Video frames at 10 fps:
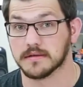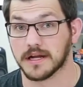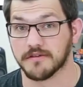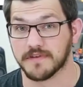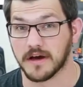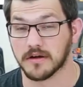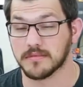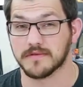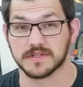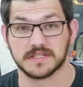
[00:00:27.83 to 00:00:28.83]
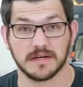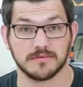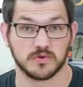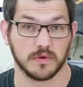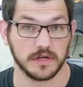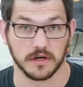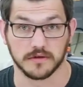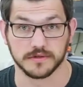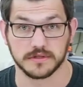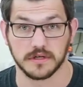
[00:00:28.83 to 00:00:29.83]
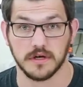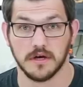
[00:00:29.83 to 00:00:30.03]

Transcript: that I found. I believe it was sub $20.